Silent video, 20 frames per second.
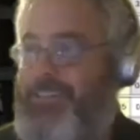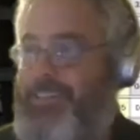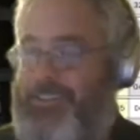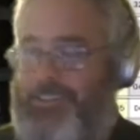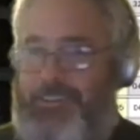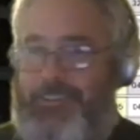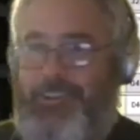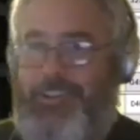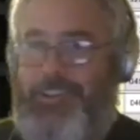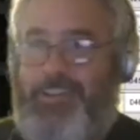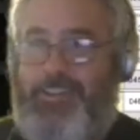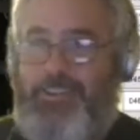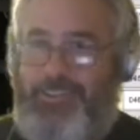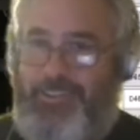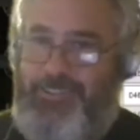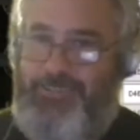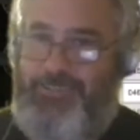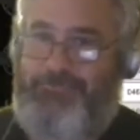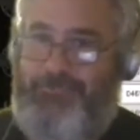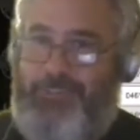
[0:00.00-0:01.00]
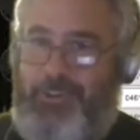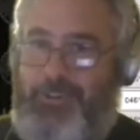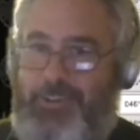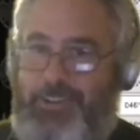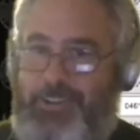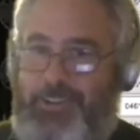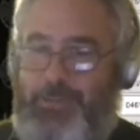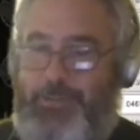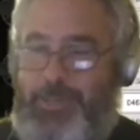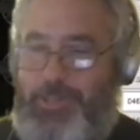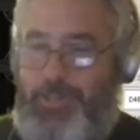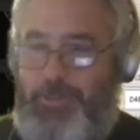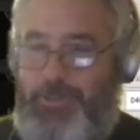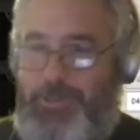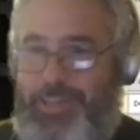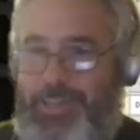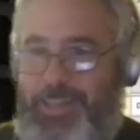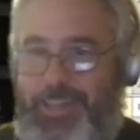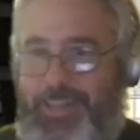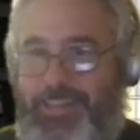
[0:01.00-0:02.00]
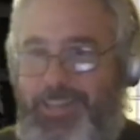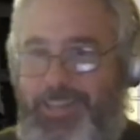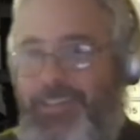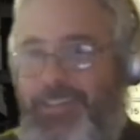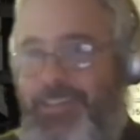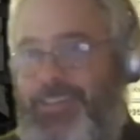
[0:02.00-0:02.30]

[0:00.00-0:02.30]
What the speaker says: I reckon we do it again,